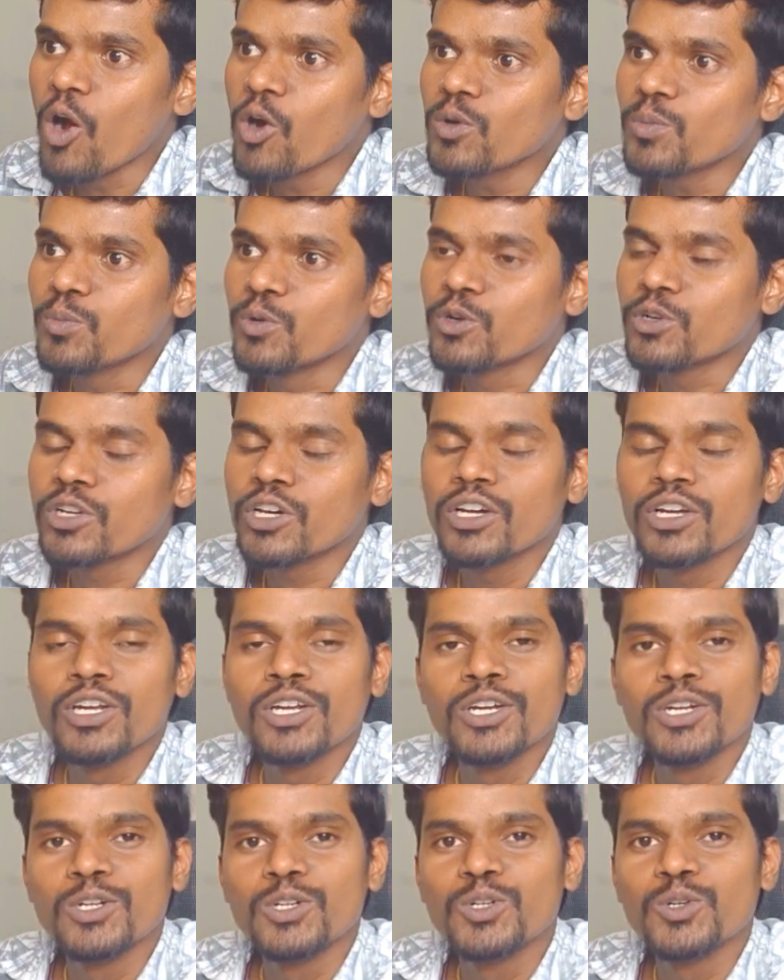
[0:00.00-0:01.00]
output
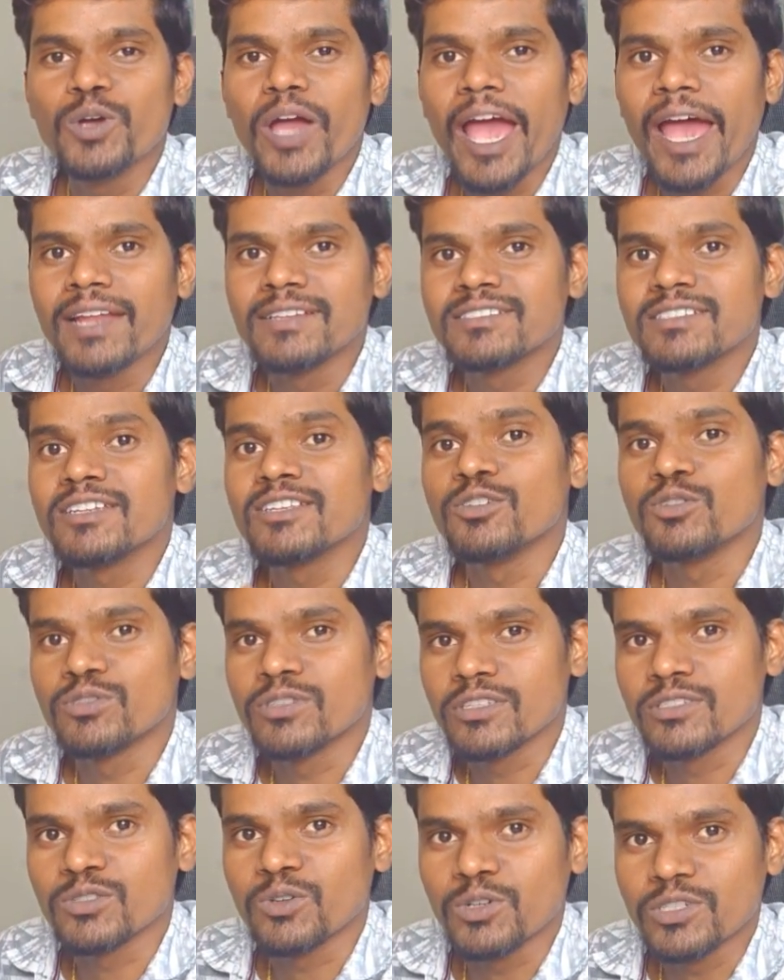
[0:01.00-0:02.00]
to answer
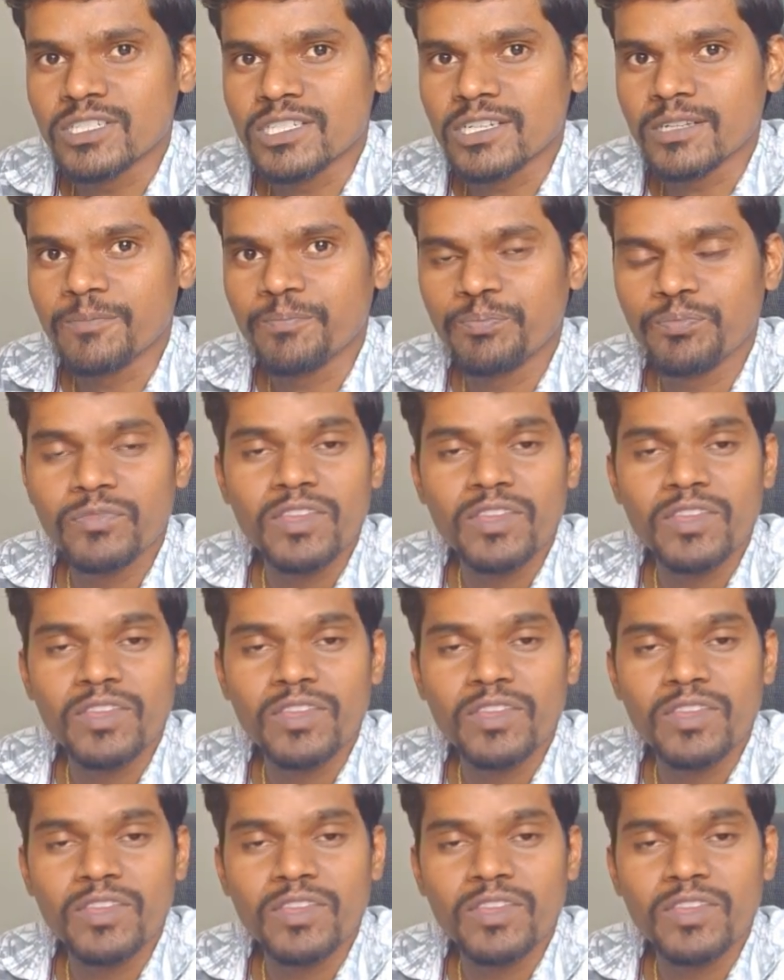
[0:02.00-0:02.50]
users question.